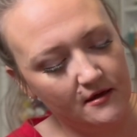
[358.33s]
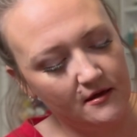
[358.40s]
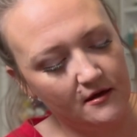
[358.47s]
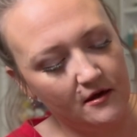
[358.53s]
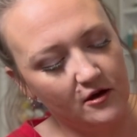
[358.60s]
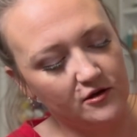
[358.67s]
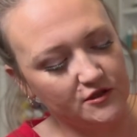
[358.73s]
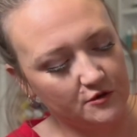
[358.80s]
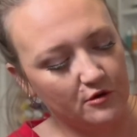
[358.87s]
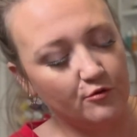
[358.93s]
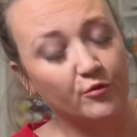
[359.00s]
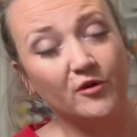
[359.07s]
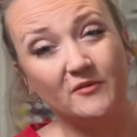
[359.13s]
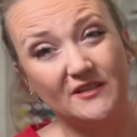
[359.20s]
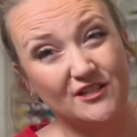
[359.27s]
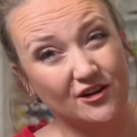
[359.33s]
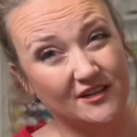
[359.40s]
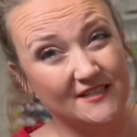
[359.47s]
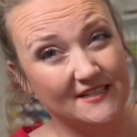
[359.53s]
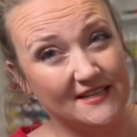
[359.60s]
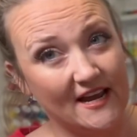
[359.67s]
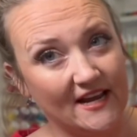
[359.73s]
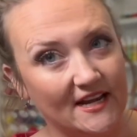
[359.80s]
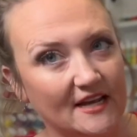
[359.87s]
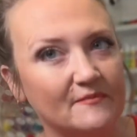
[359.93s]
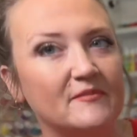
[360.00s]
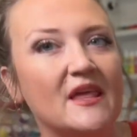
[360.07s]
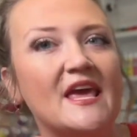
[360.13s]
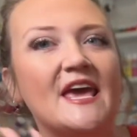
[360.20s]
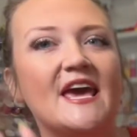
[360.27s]
also a Ruby Star Society.
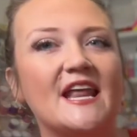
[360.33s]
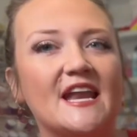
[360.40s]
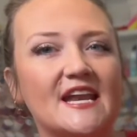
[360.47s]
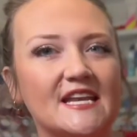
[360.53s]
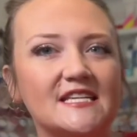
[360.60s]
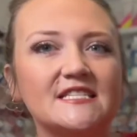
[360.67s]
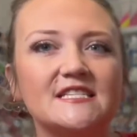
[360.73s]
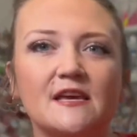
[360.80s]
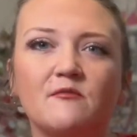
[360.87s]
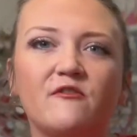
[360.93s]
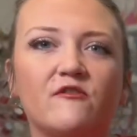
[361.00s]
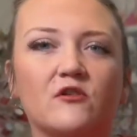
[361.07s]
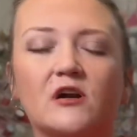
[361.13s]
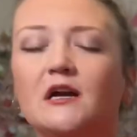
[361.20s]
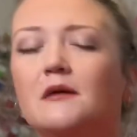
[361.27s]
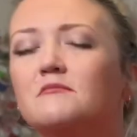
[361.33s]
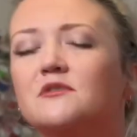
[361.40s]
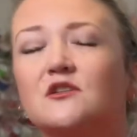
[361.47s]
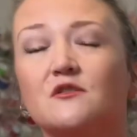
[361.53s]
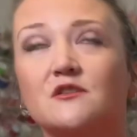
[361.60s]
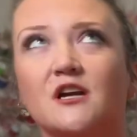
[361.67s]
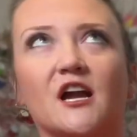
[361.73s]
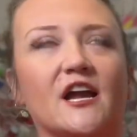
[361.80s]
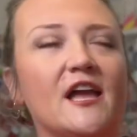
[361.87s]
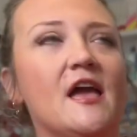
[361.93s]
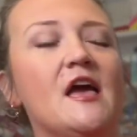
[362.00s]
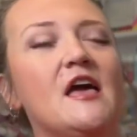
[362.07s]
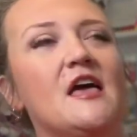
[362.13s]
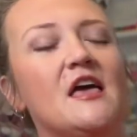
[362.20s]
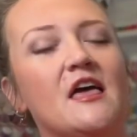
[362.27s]
And I didn't say before, I'm so sorry,
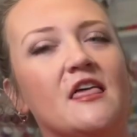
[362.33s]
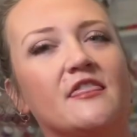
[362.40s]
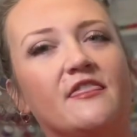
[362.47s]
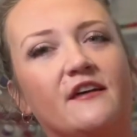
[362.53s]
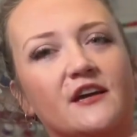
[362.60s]
the